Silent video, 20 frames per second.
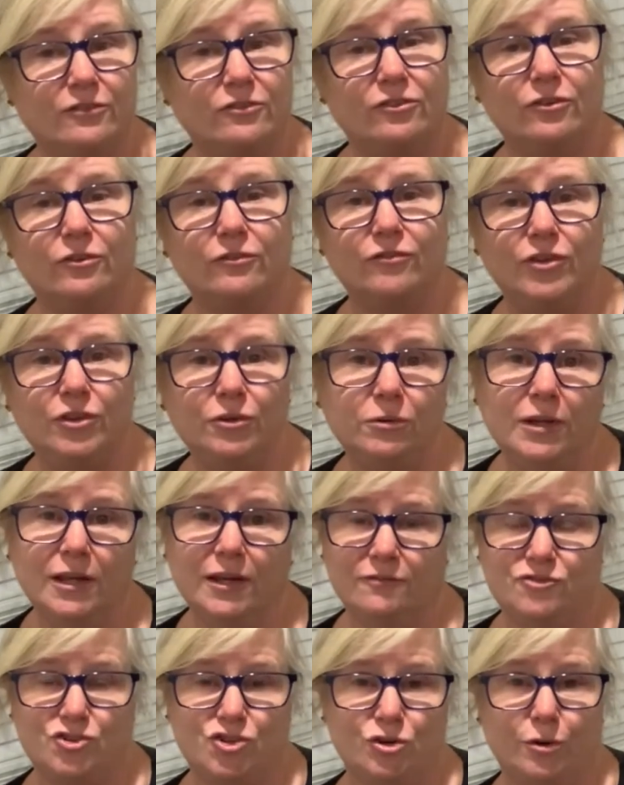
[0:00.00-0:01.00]
So if you
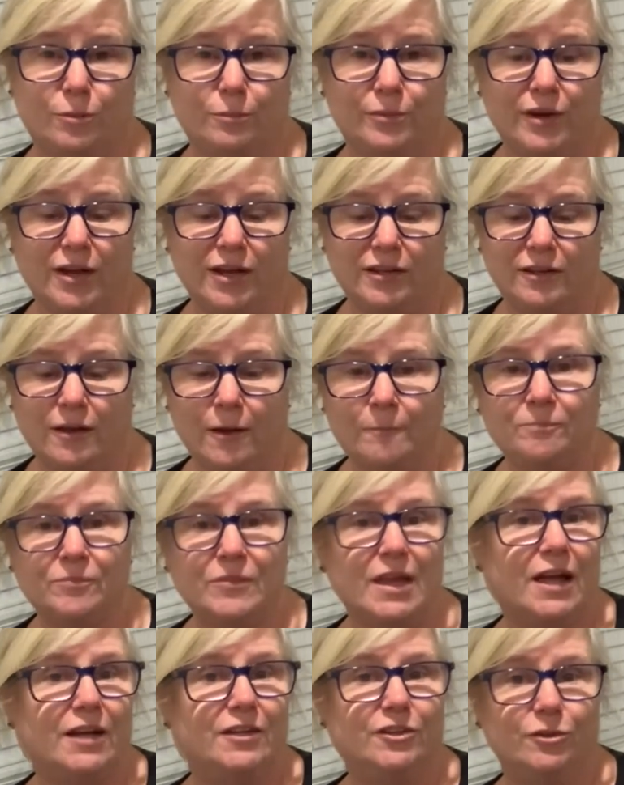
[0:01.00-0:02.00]
love shortbread
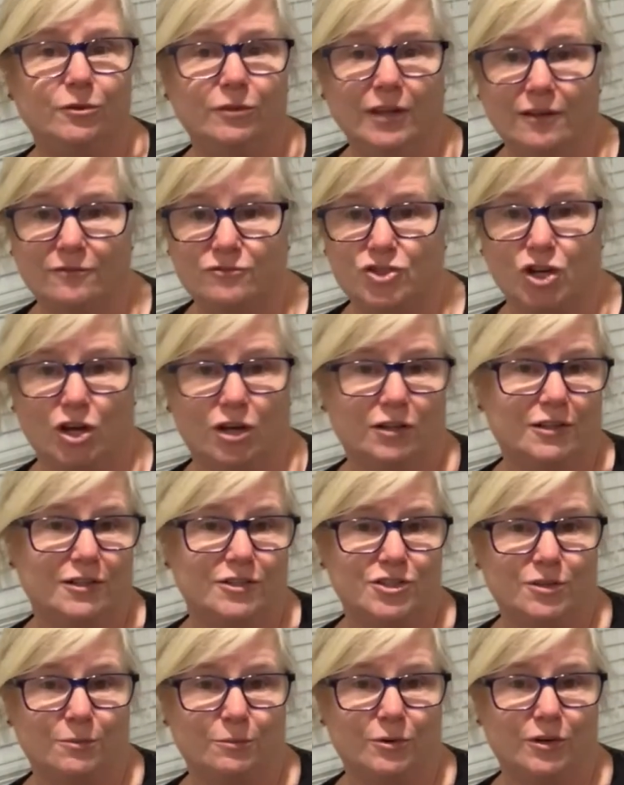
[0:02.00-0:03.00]
and you love chocolate
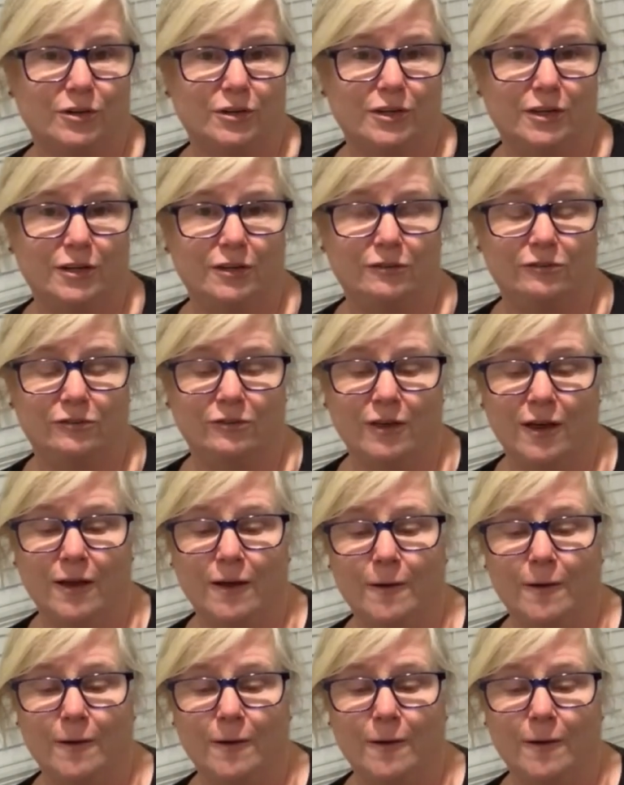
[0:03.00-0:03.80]
chip cookies,